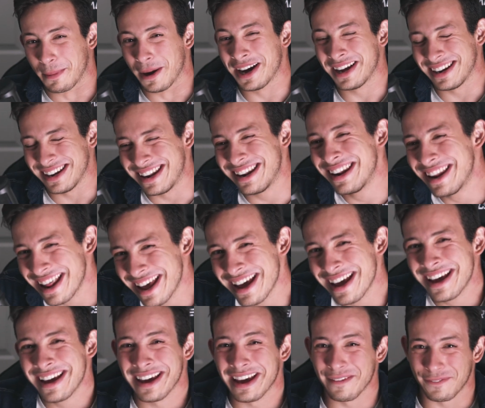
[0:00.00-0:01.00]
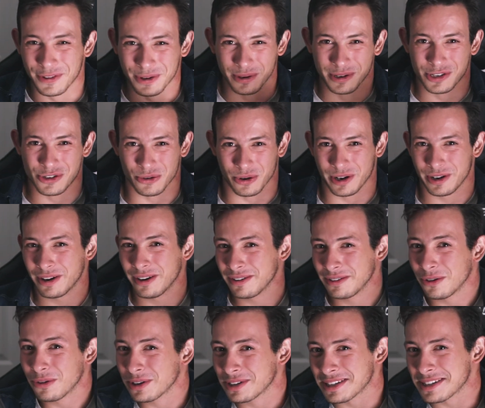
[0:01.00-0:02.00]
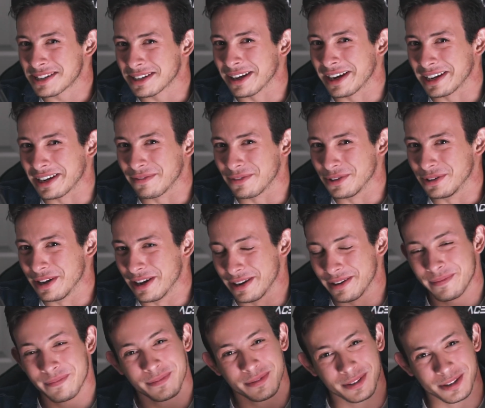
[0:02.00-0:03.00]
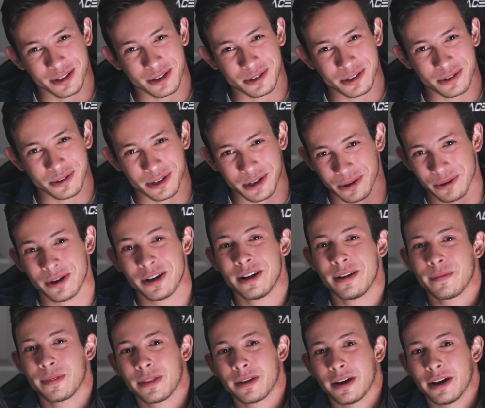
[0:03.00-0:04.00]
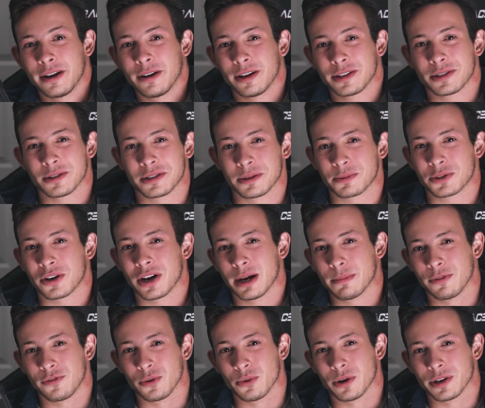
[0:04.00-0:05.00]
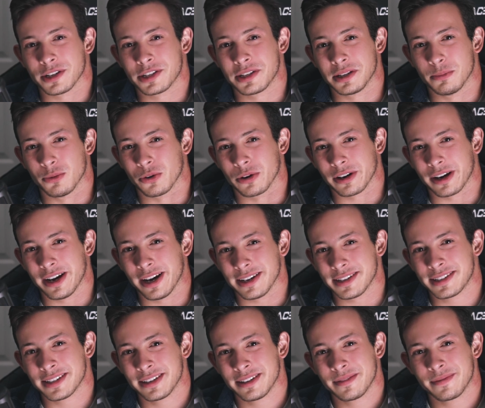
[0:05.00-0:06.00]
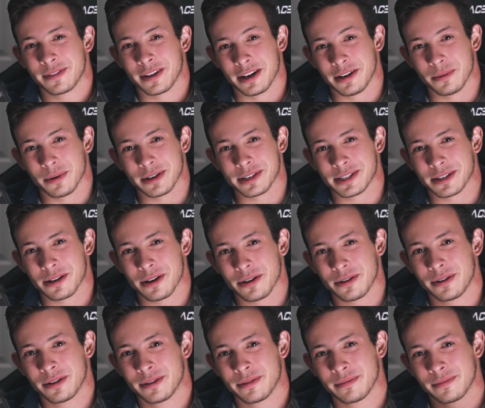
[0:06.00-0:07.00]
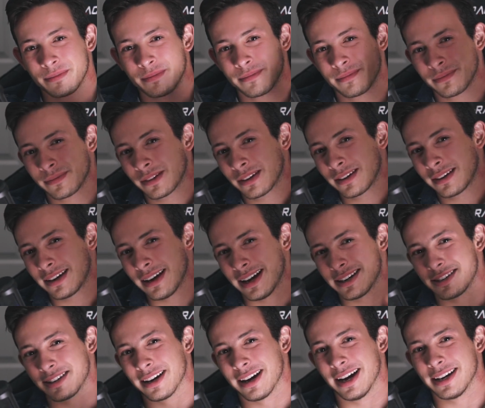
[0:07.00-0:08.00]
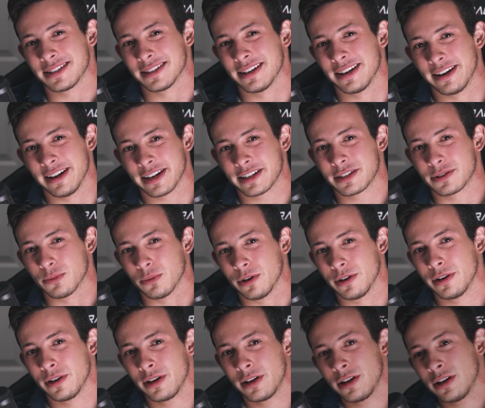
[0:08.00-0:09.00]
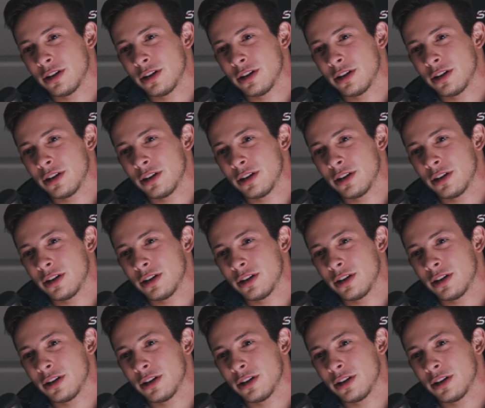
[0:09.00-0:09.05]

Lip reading: button if you enjoyed, or dislike if you didn't. You do you. And also subscribe if you want to see more, guys. Anyways, though, catch you guys in the next one.